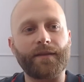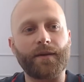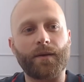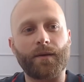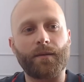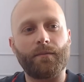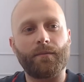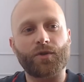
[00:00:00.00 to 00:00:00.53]

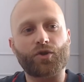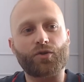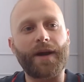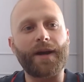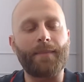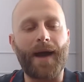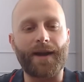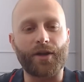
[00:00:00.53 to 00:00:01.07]
the
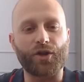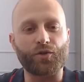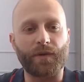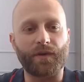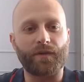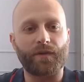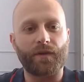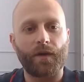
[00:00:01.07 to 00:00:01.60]
trade
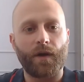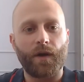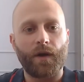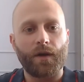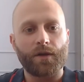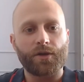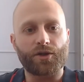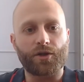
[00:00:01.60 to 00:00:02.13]
management.
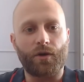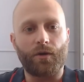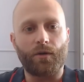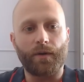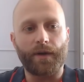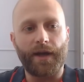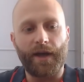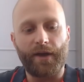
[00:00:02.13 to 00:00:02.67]
Hmm.
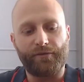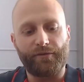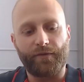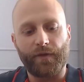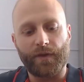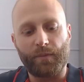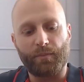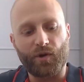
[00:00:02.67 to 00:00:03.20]
So if
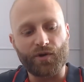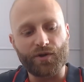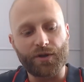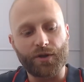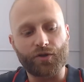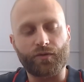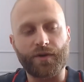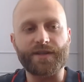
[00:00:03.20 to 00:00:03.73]
the
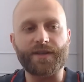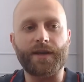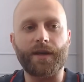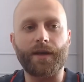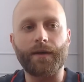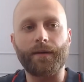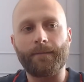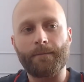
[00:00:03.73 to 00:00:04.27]
person is
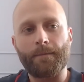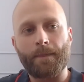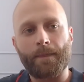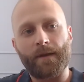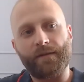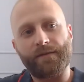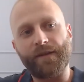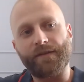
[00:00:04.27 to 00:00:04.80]
risking
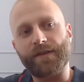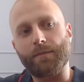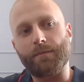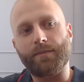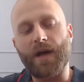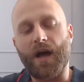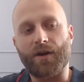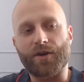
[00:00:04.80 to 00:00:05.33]
fifty
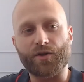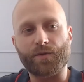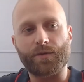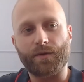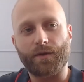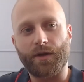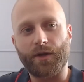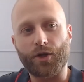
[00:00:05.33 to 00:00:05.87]
dollars
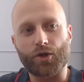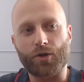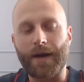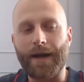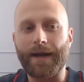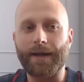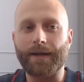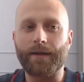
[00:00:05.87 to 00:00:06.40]
in a
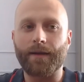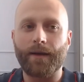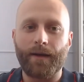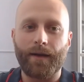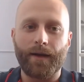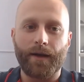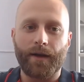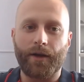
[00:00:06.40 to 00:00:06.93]
trade,
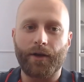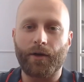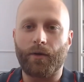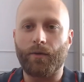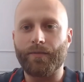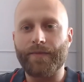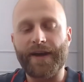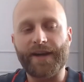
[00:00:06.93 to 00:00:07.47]
you
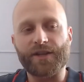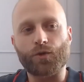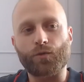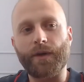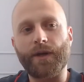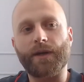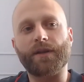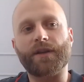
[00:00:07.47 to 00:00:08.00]
know, next
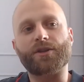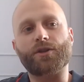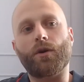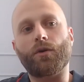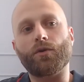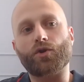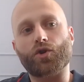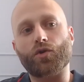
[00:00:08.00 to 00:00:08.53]
week let's
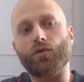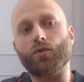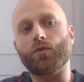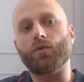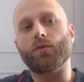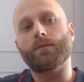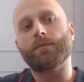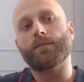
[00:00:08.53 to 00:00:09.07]
go
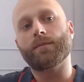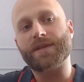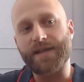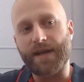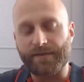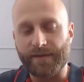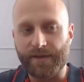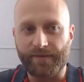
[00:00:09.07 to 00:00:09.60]
to
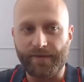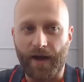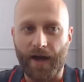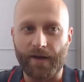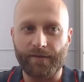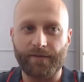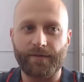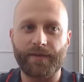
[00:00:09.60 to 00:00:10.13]

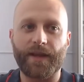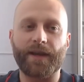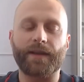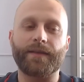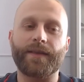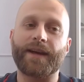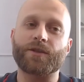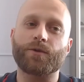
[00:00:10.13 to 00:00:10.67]
75 ne-
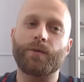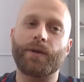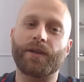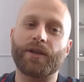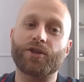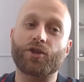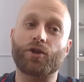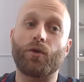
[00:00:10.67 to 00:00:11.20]
next week
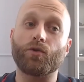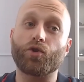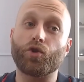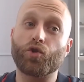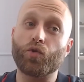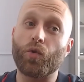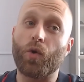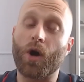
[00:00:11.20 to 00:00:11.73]
let's go to
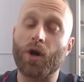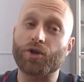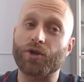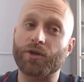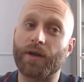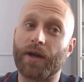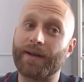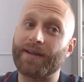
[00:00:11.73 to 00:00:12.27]

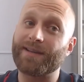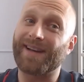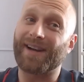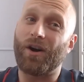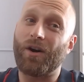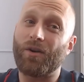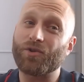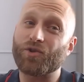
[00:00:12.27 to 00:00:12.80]
200 and he's like
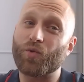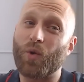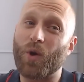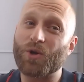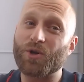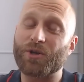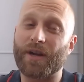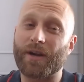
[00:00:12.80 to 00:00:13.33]
oh
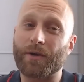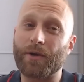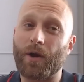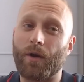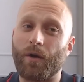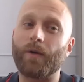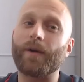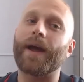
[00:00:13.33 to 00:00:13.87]
200 i don't
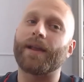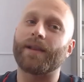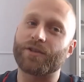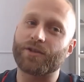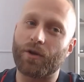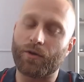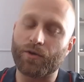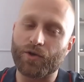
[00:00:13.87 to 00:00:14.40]
know okay
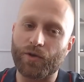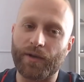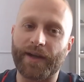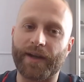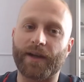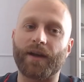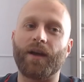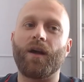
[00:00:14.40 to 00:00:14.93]
let's go to like